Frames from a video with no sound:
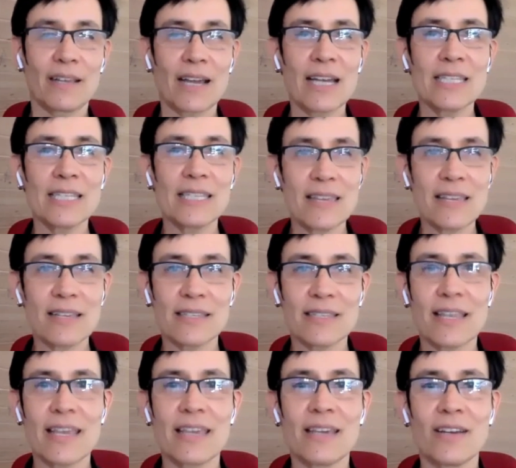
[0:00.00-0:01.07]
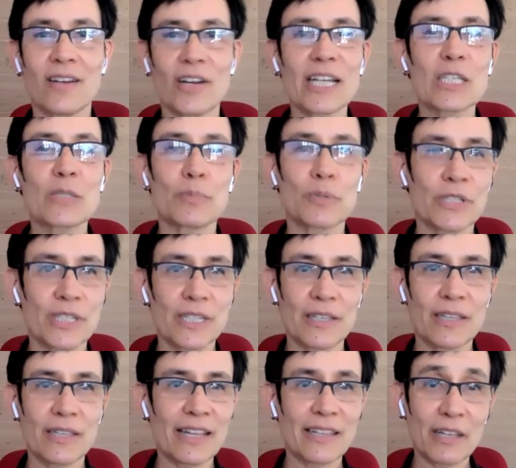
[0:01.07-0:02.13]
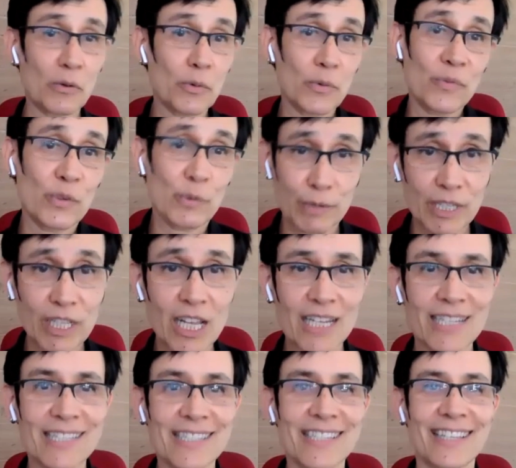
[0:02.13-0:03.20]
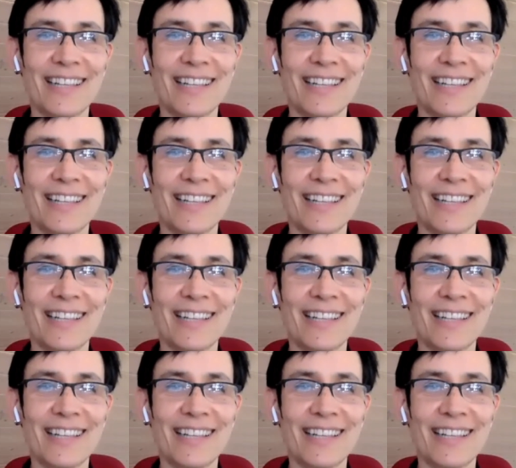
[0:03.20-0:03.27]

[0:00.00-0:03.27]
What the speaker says: kinds of things they are experts in that they don't even realize,